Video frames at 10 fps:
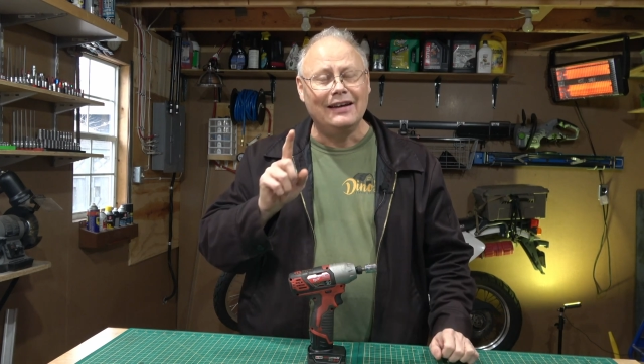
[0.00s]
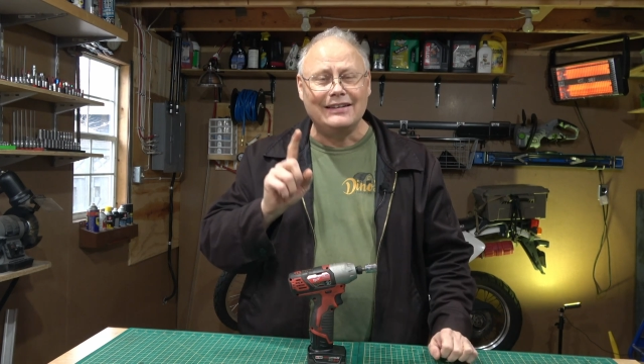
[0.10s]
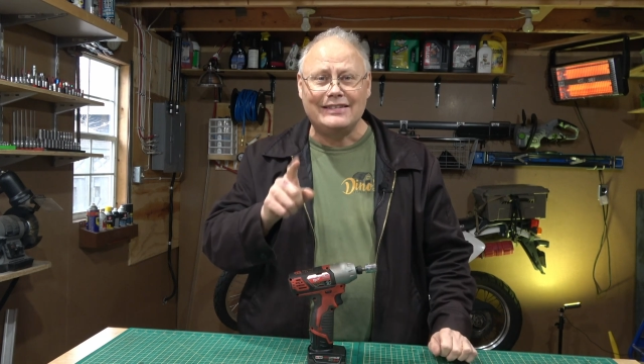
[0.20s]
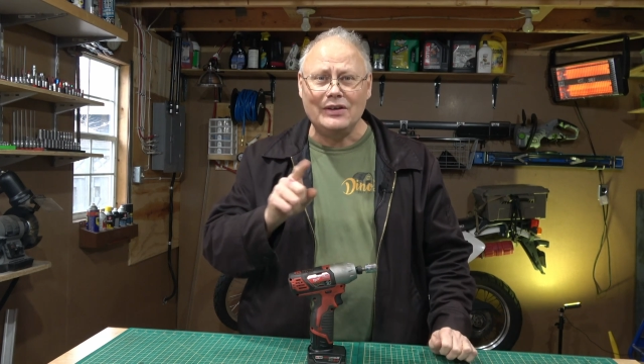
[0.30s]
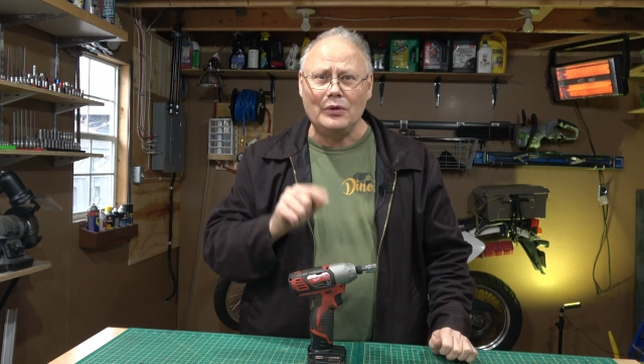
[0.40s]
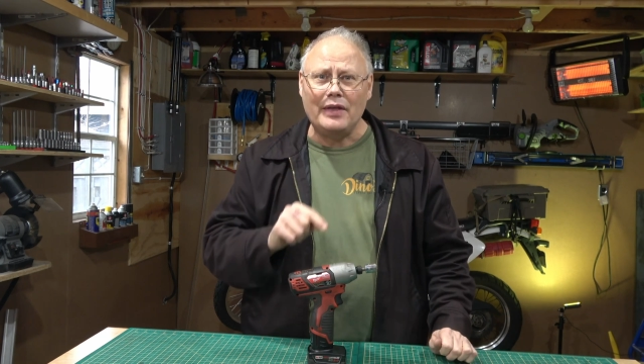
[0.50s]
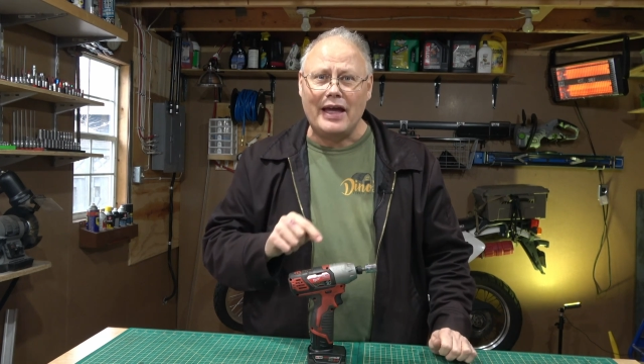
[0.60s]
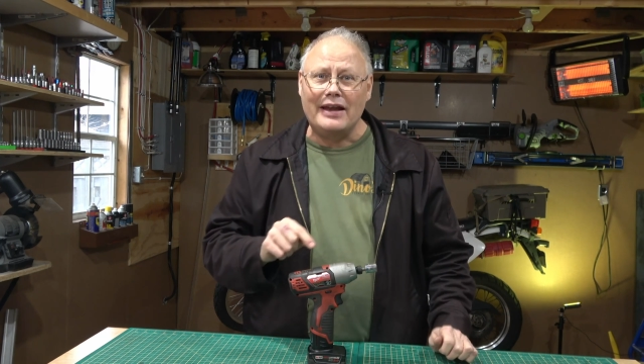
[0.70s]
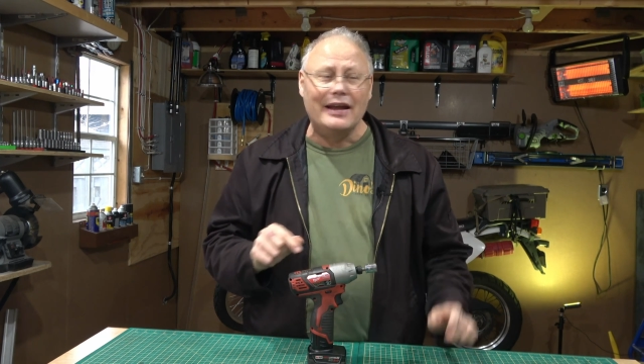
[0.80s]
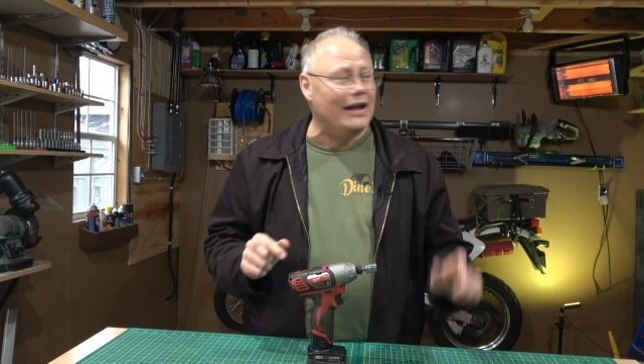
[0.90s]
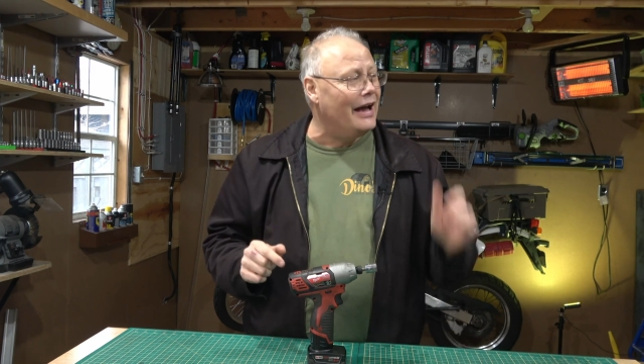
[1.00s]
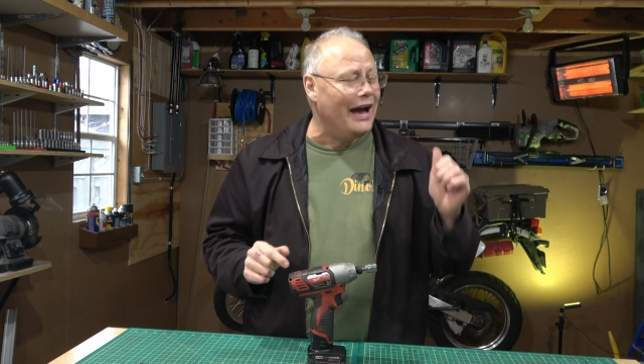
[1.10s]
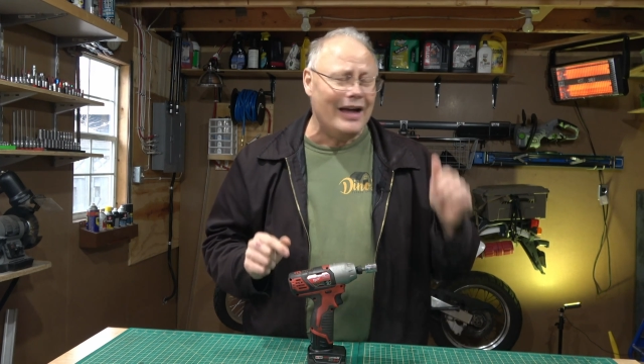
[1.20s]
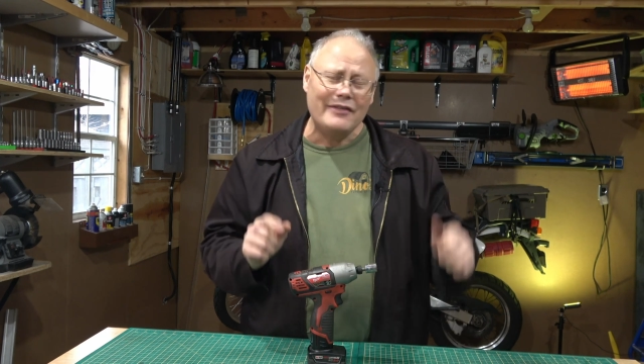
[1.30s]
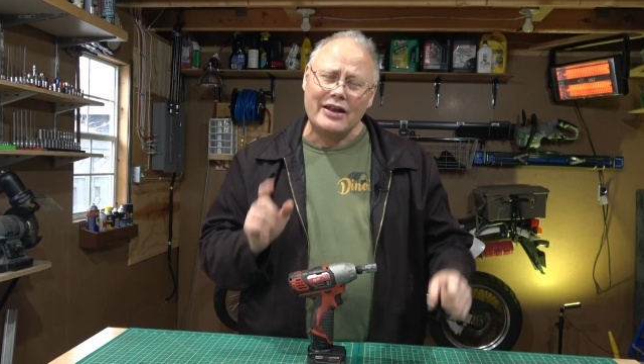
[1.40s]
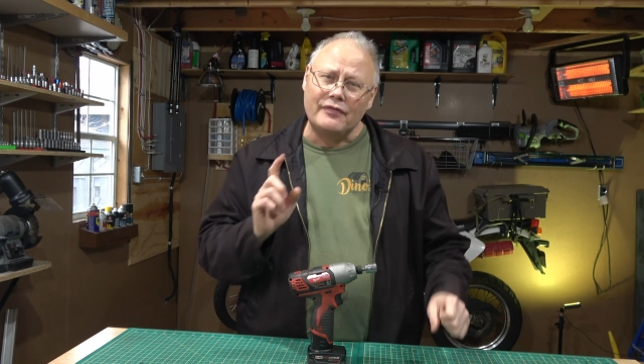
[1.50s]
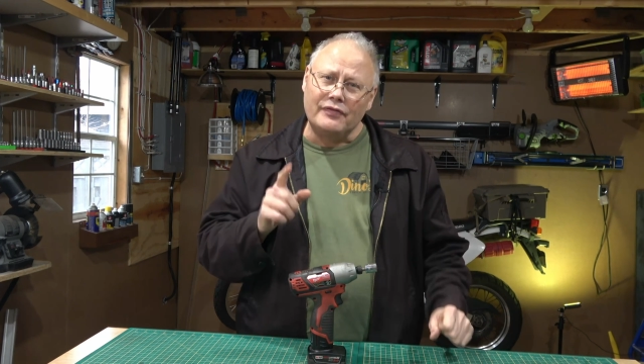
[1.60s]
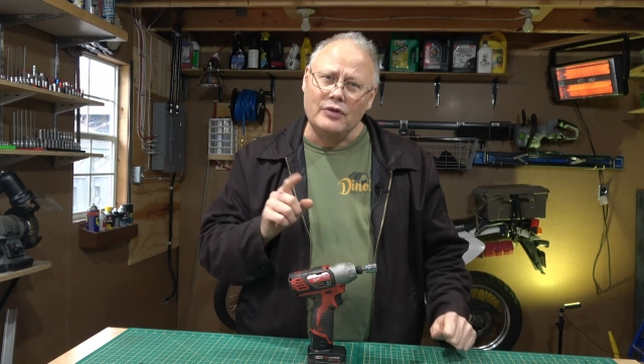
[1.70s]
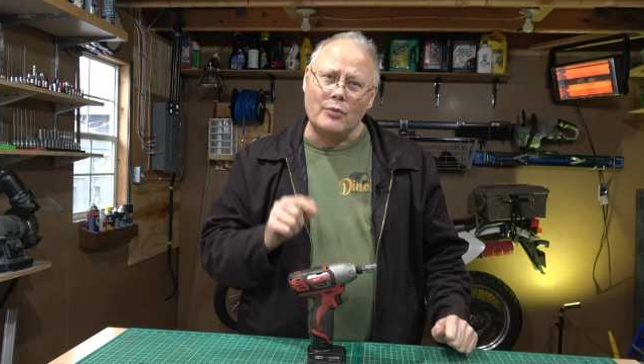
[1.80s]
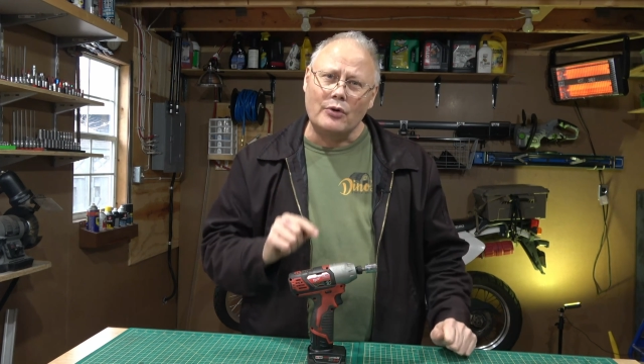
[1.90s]
Until then, I've got a
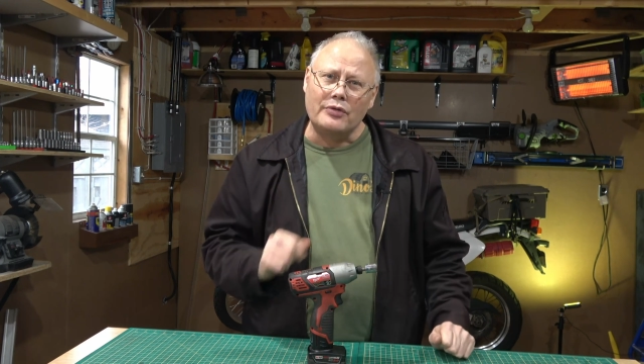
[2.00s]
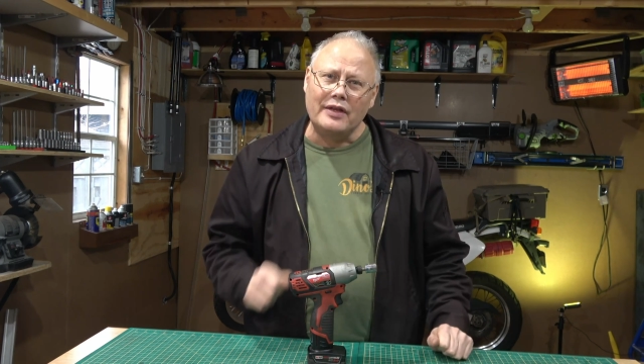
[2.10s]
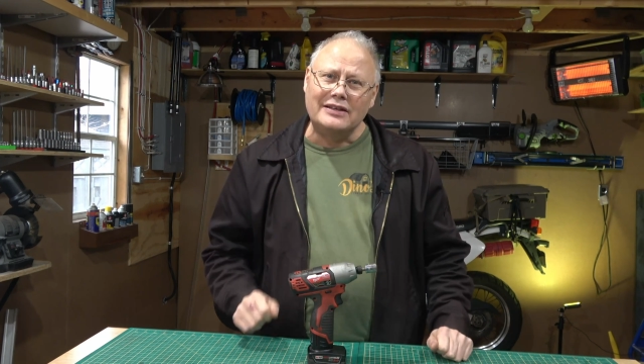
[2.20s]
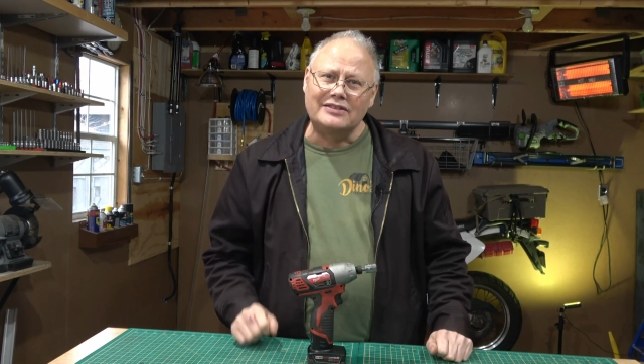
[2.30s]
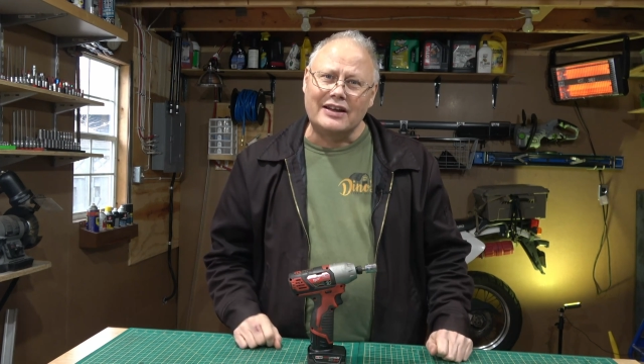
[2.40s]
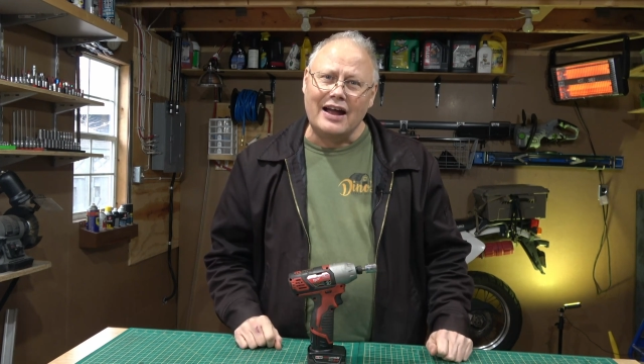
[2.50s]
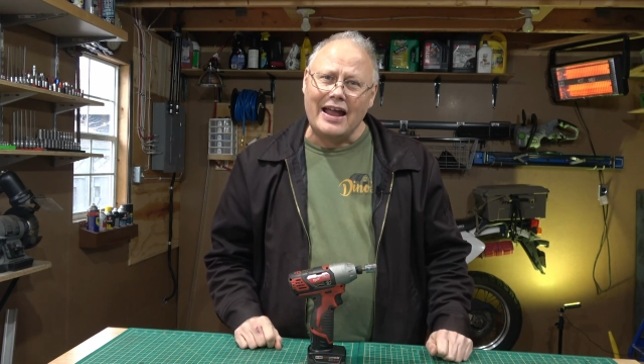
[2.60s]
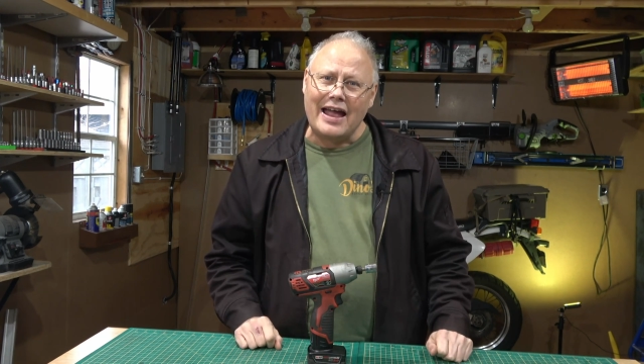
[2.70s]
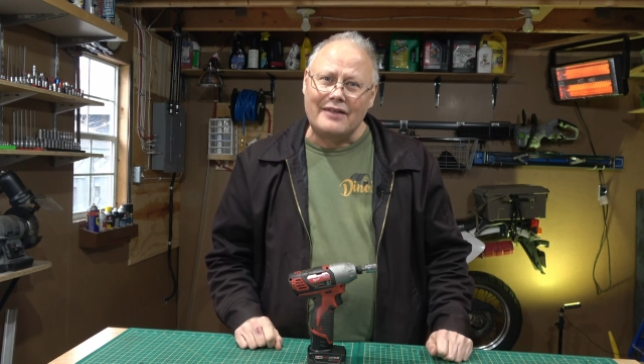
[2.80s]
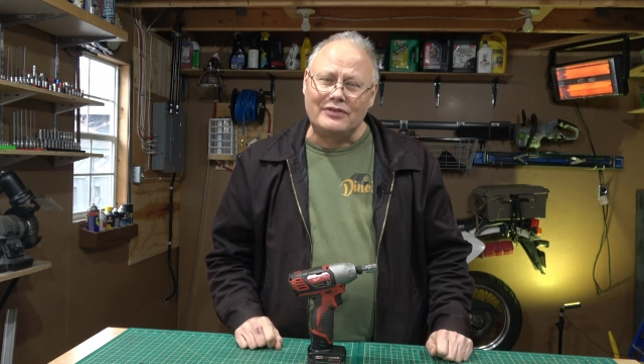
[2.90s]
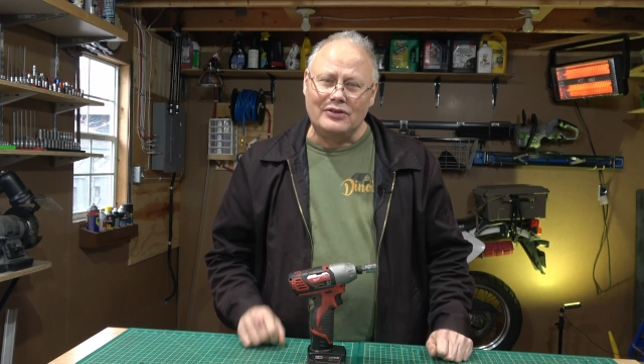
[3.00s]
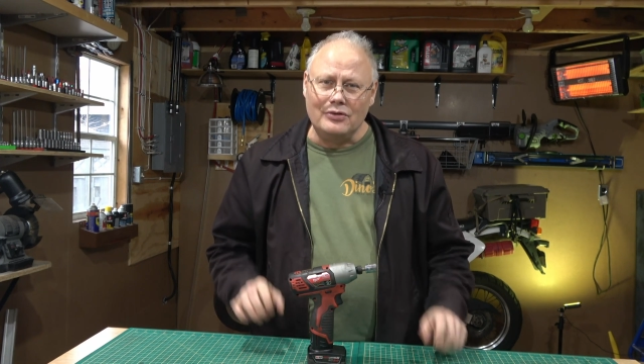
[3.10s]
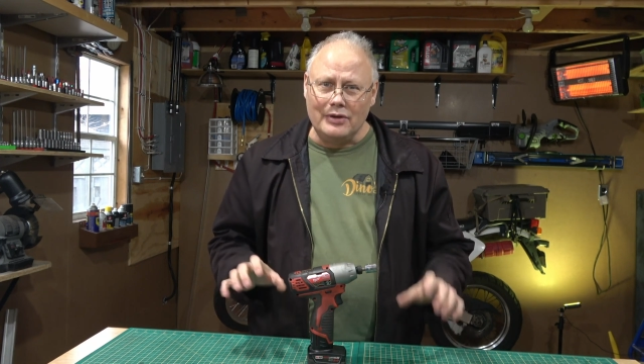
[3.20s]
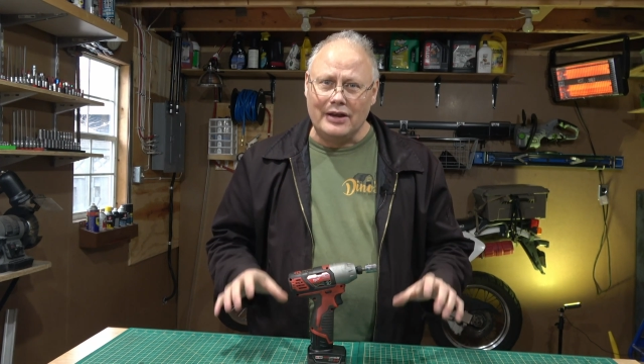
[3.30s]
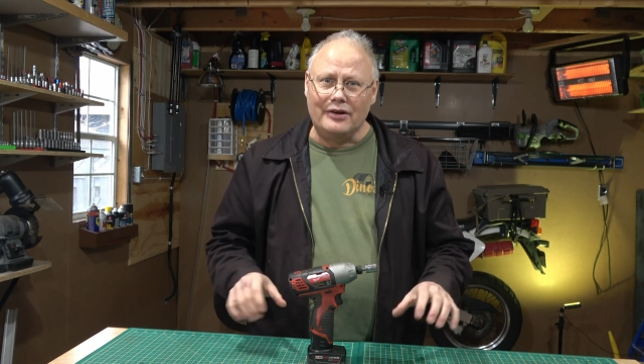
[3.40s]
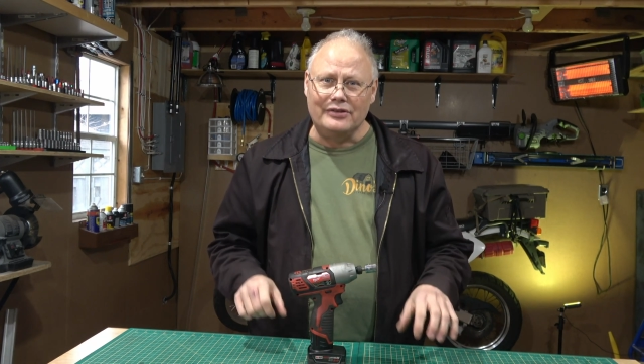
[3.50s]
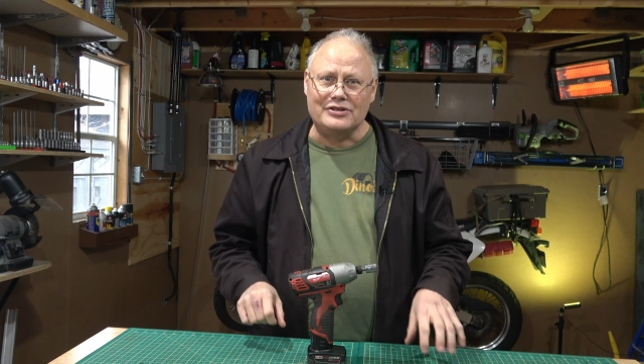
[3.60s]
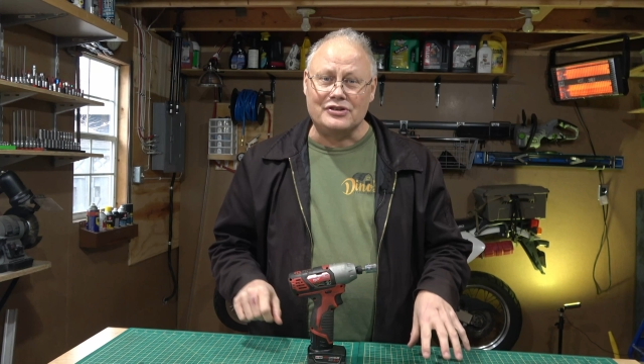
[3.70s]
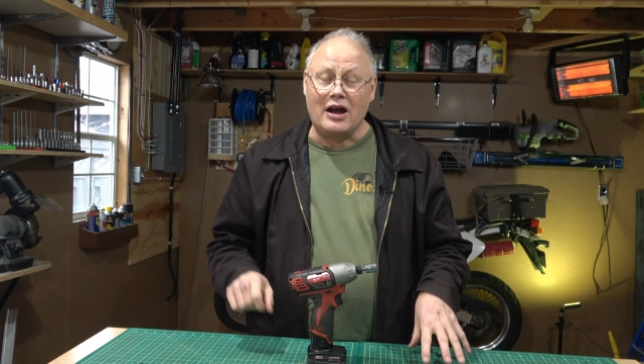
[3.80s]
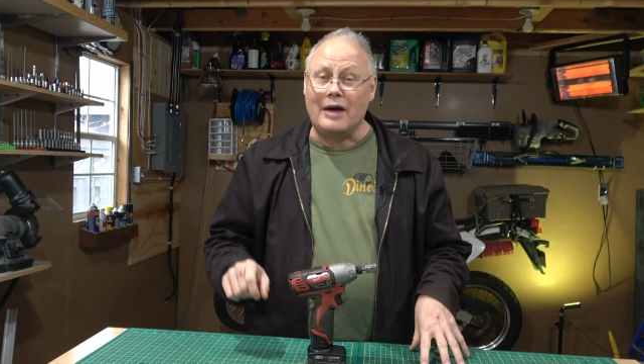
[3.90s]
few more things that I have to do here in
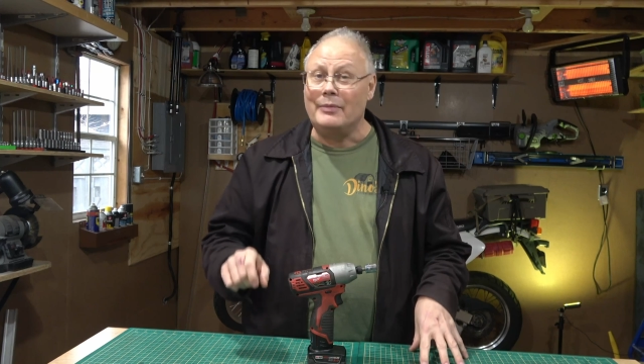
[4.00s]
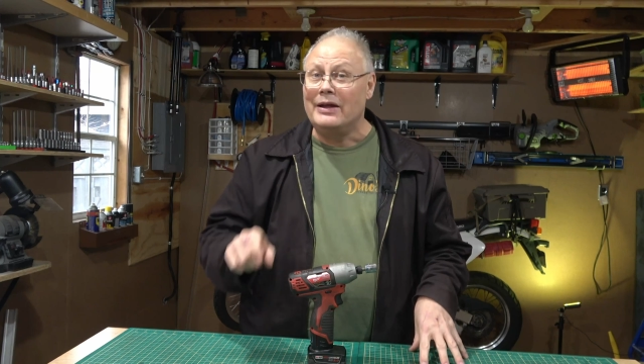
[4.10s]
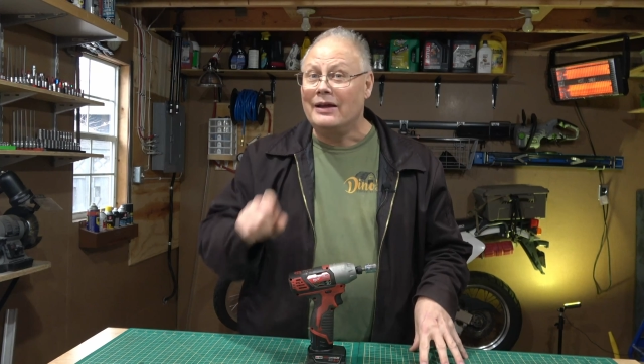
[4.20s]
the shop.